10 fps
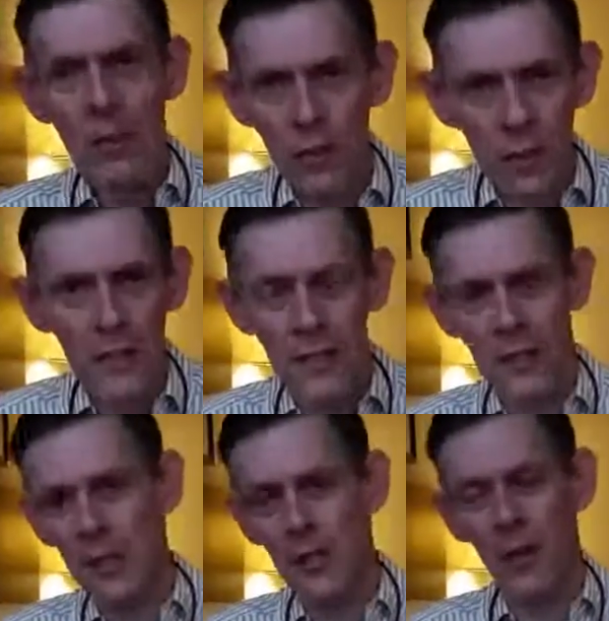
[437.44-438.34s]

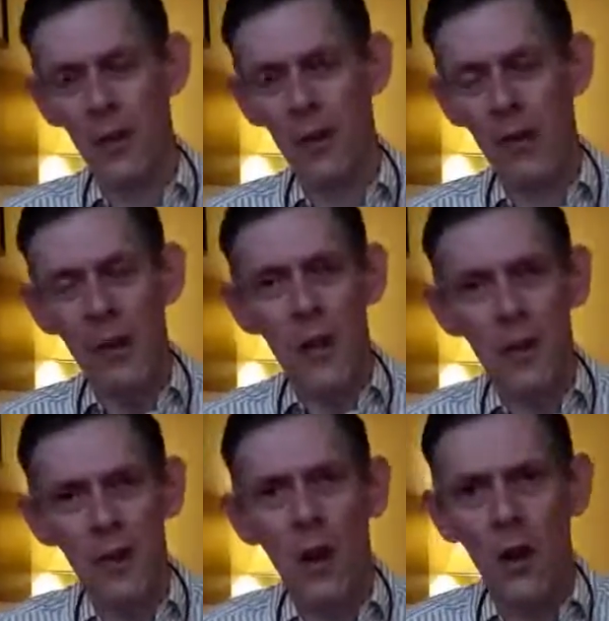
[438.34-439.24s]
trusts each other,
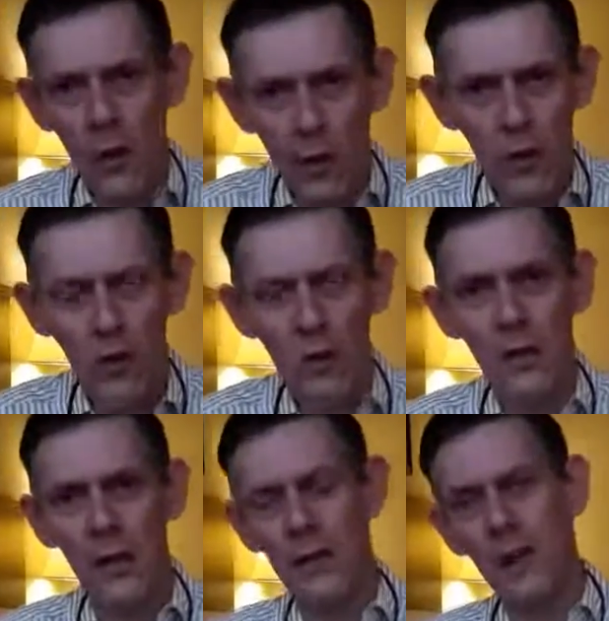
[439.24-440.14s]
they are good
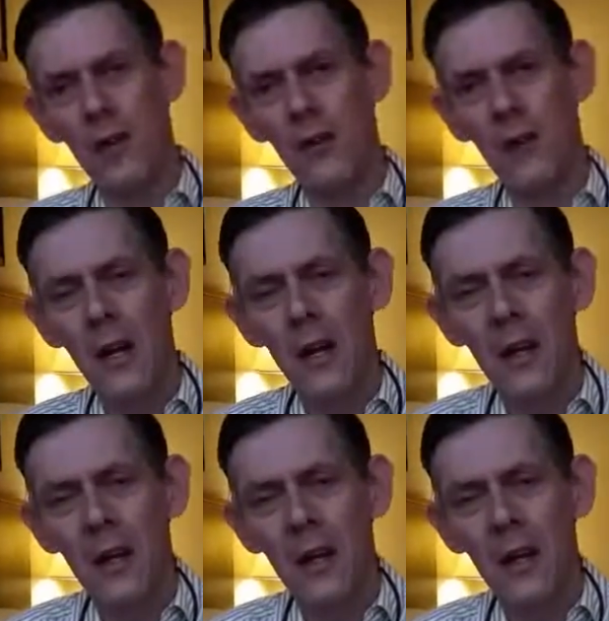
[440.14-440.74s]
to each other,